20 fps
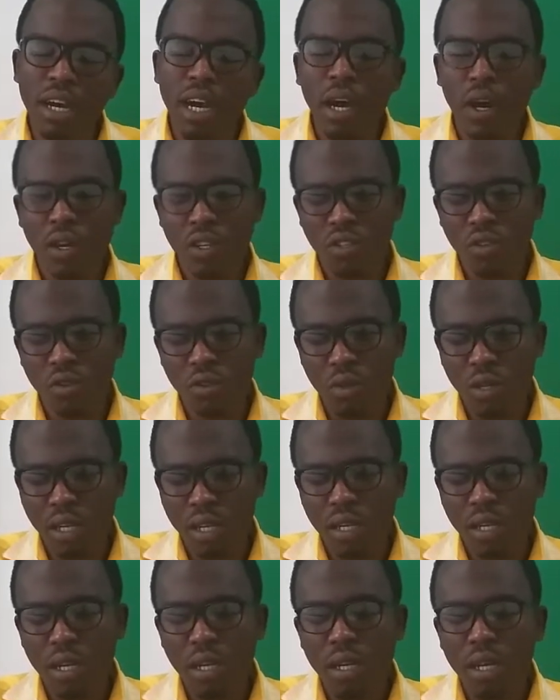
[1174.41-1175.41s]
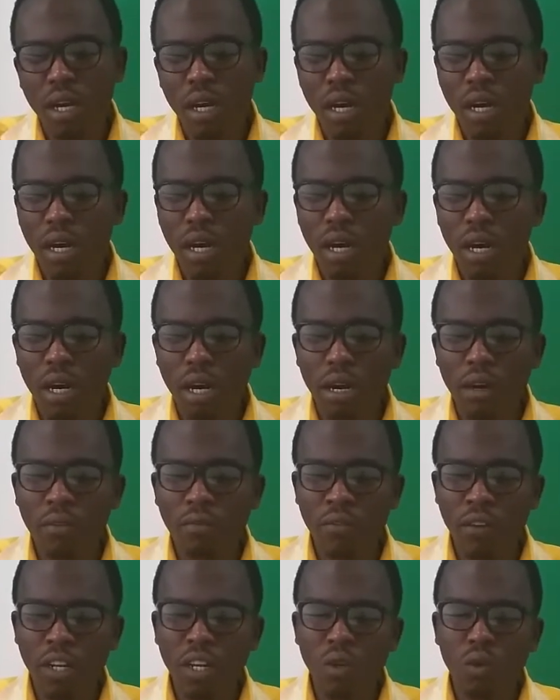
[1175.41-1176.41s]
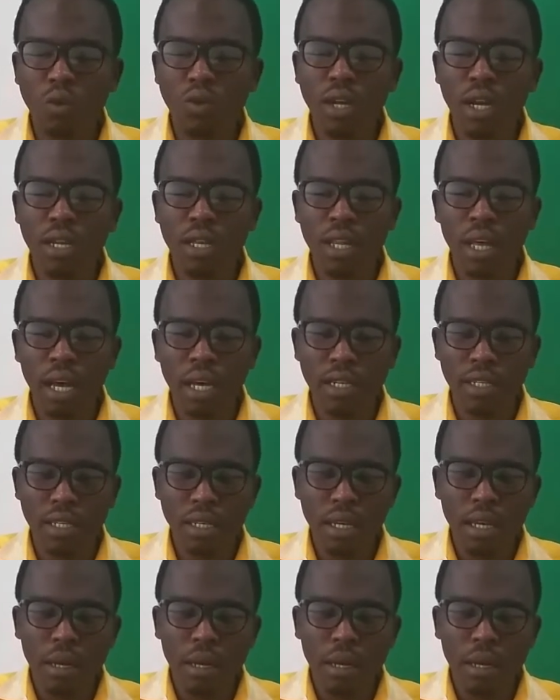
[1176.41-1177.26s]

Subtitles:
I wasn't really very good at that.